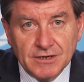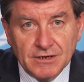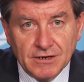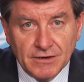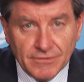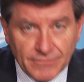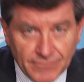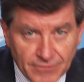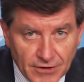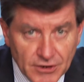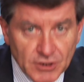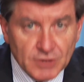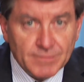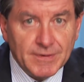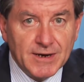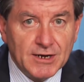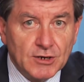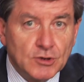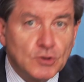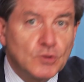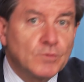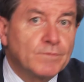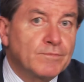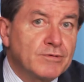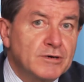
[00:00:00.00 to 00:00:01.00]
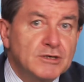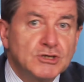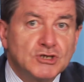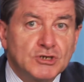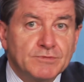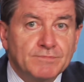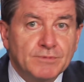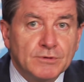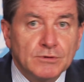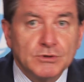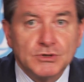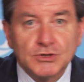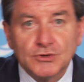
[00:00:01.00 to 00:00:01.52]
and fundamental
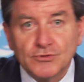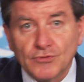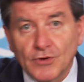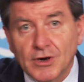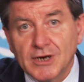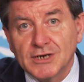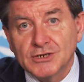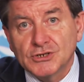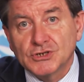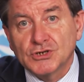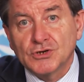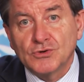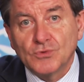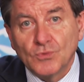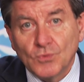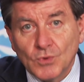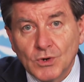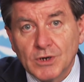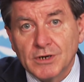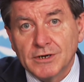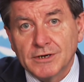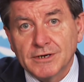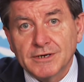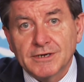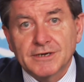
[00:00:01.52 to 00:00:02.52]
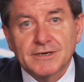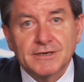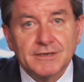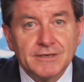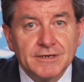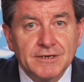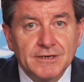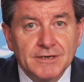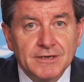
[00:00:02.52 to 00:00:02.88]
principles and rights at work,